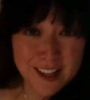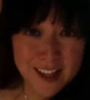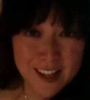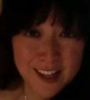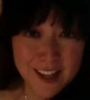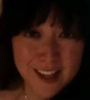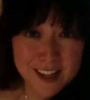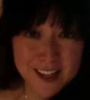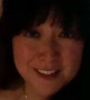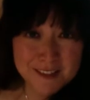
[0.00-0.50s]

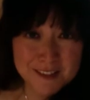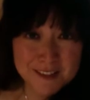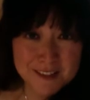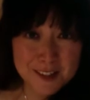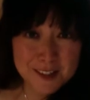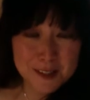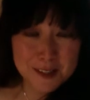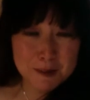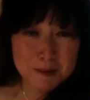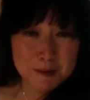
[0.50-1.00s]
And there
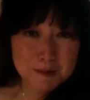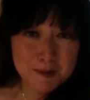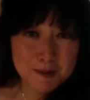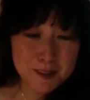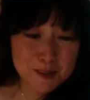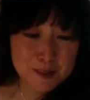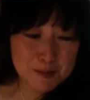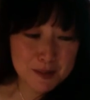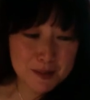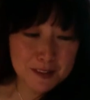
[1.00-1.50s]
you go.
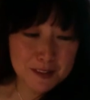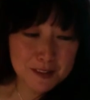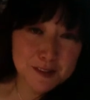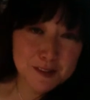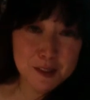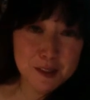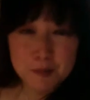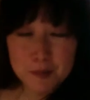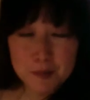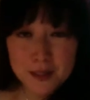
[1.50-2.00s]
There's my little
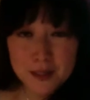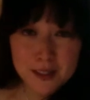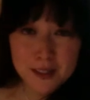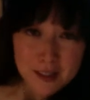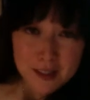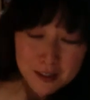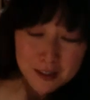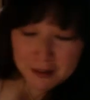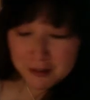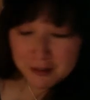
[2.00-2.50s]
tip on
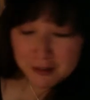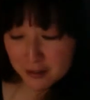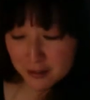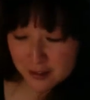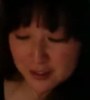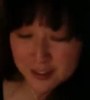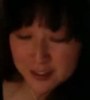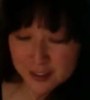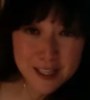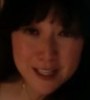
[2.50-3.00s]

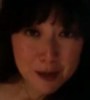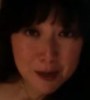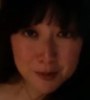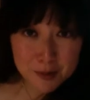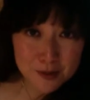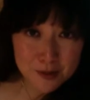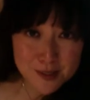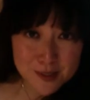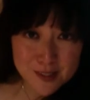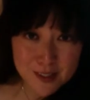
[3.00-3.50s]
the
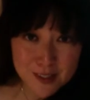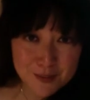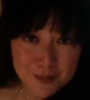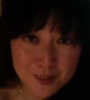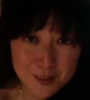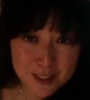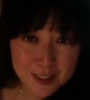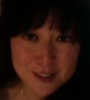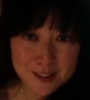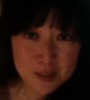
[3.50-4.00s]
Daubers, if you
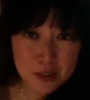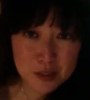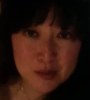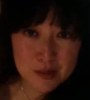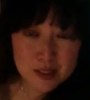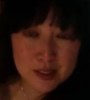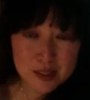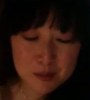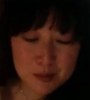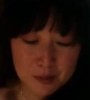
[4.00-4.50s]
like to
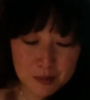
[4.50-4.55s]
use it.